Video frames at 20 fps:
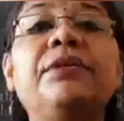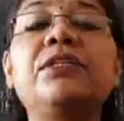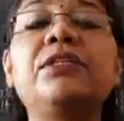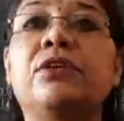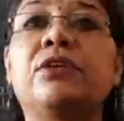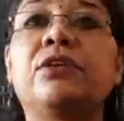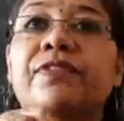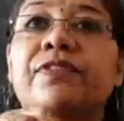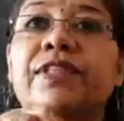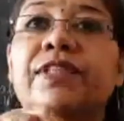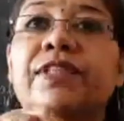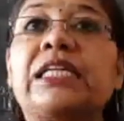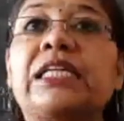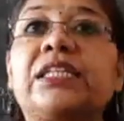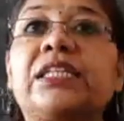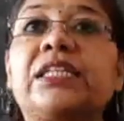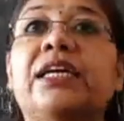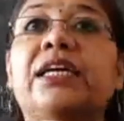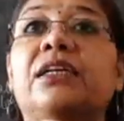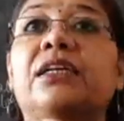government of
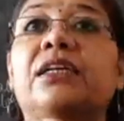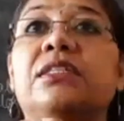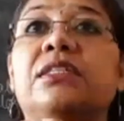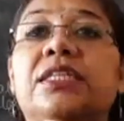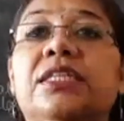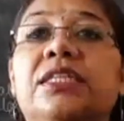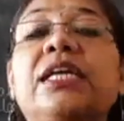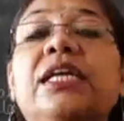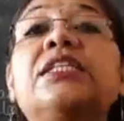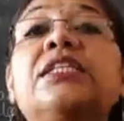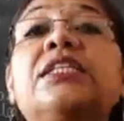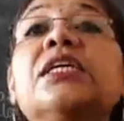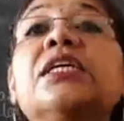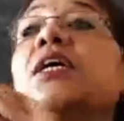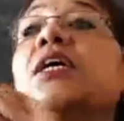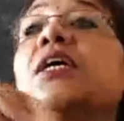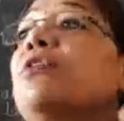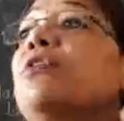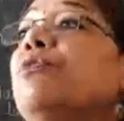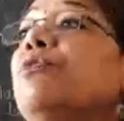that
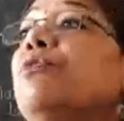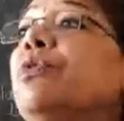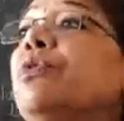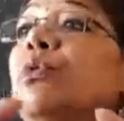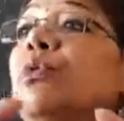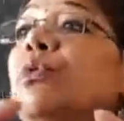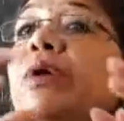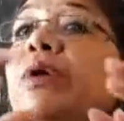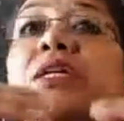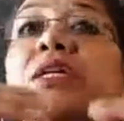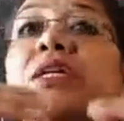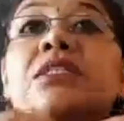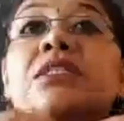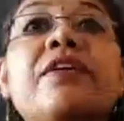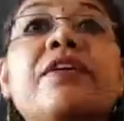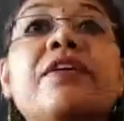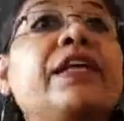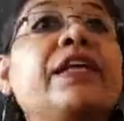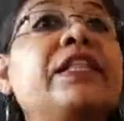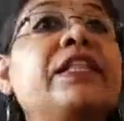state who is
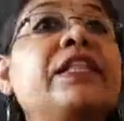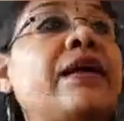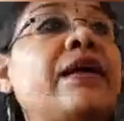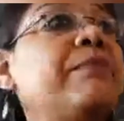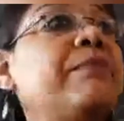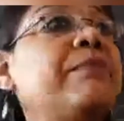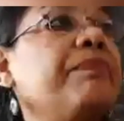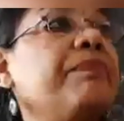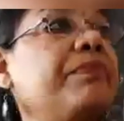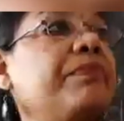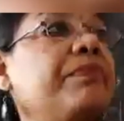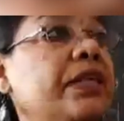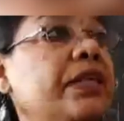giving them